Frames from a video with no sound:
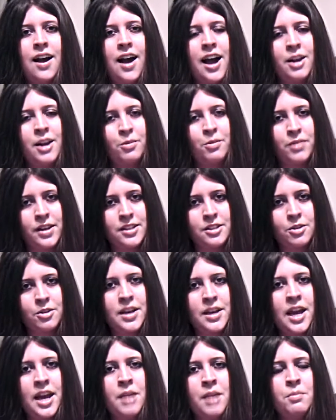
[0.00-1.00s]
I don't think so.
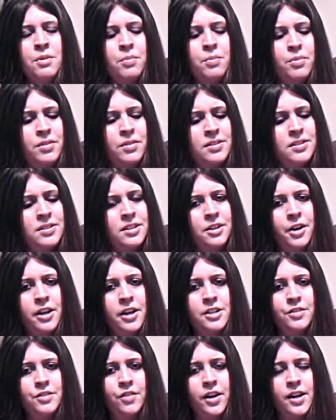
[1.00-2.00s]
He came up with the silly
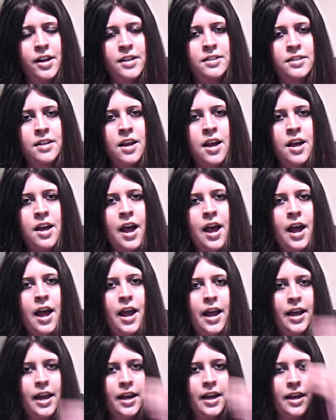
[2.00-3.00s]
catchphrase,
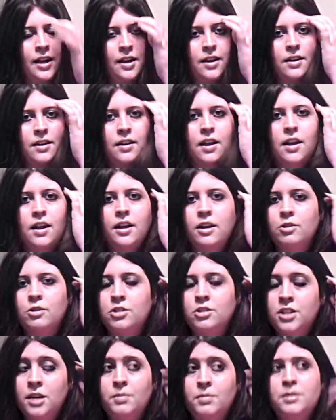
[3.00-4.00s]
and, you know,
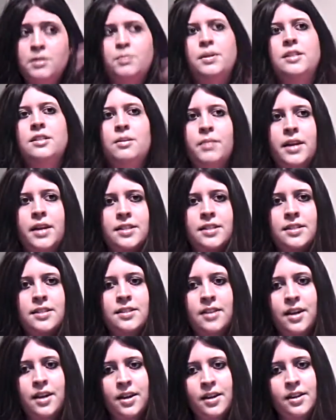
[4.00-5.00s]
Sheamus beats him in 18
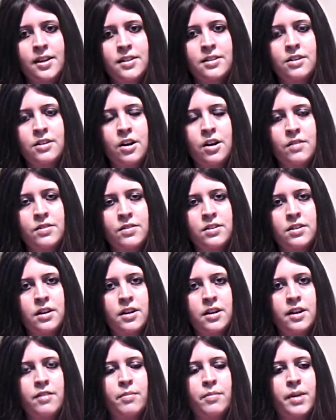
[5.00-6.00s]
seconds, and all of a
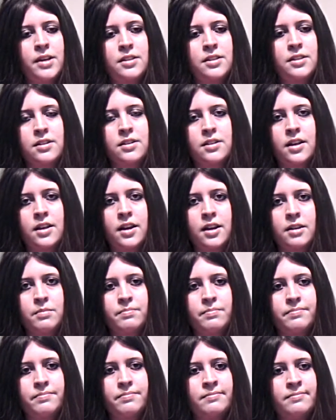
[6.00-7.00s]
sudden everybody starts liking him.